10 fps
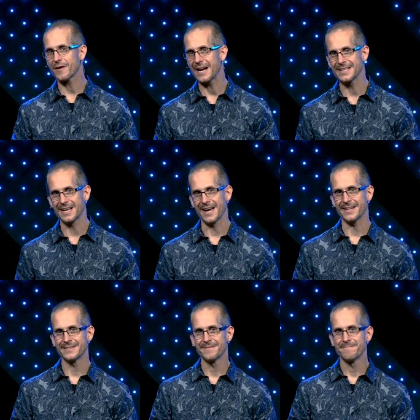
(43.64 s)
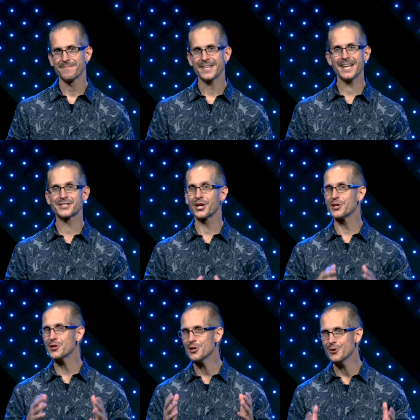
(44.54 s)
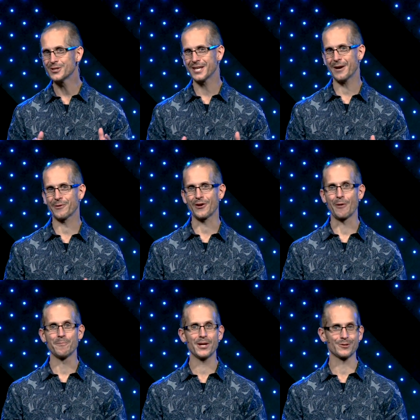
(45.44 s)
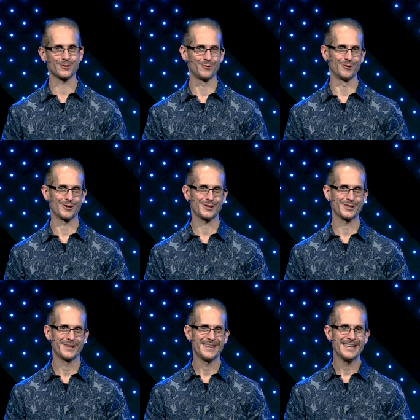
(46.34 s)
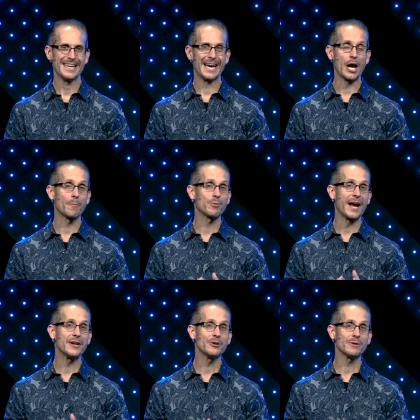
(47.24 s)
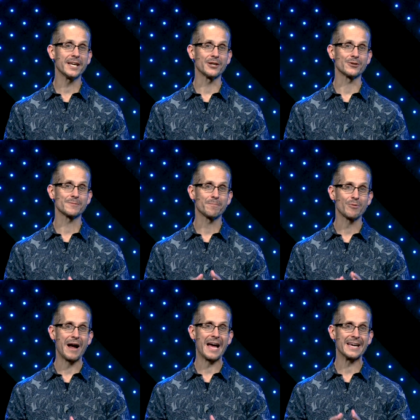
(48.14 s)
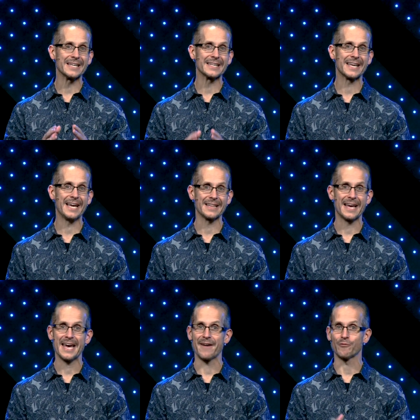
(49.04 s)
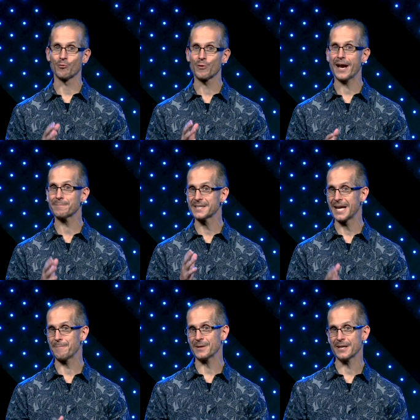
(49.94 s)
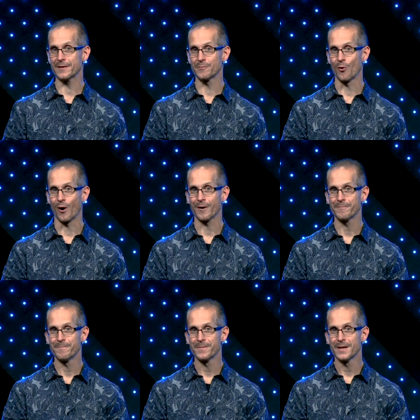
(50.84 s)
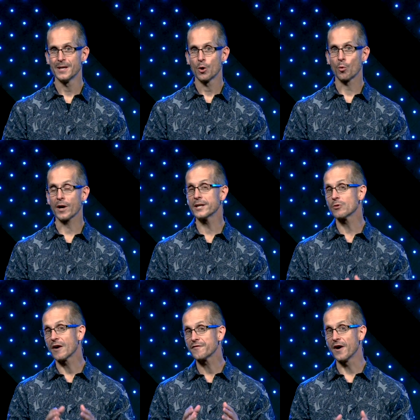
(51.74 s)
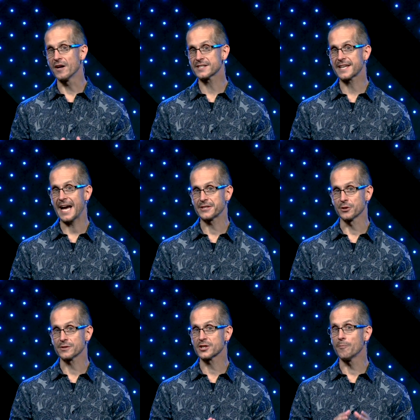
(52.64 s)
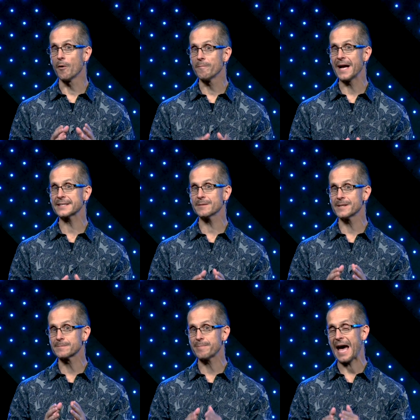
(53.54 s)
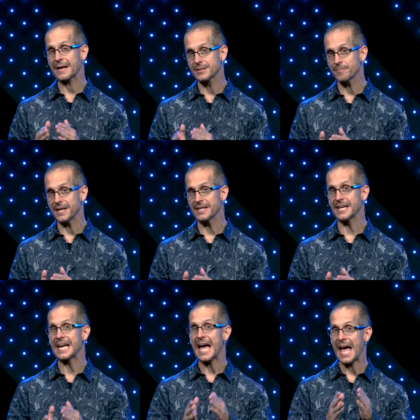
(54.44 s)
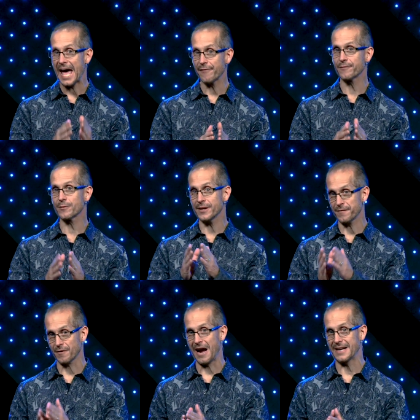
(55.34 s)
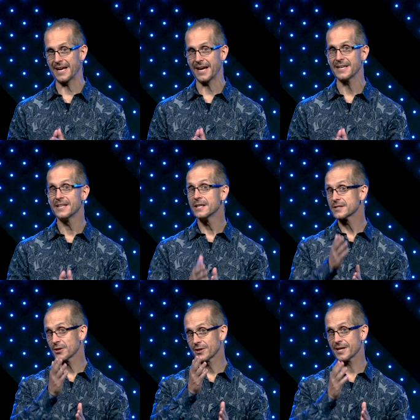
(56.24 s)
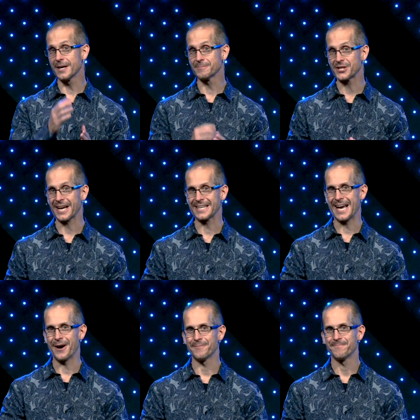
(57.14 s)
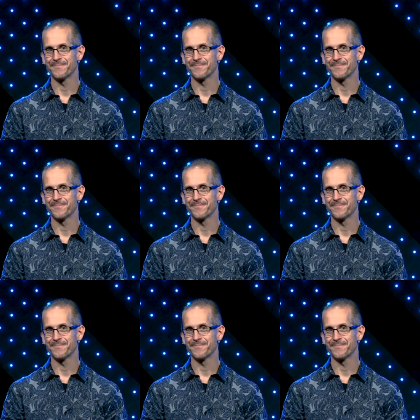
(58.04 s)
Friday night. It's a huge hit with our middle schoolers, and our brand new leaders, Brian and Kayla, have ramped it up even more. We're into our fall schedule, so Momentum is back to meeting every Friday. So come check it out.